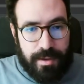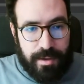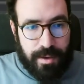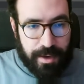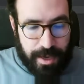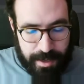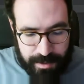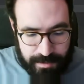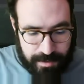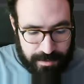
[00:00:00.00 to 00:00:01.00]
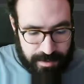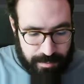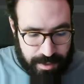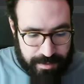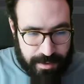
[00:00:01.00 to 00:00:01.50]
Again, it's the same
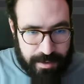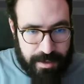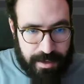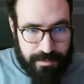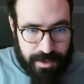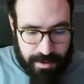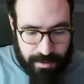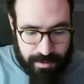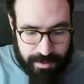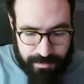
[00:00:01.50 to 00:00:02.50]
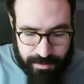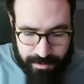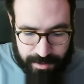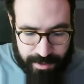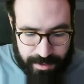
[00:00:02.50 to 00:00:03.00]
pattern. If the error is
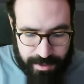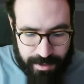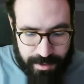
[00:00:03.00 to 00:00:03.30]
different than nil,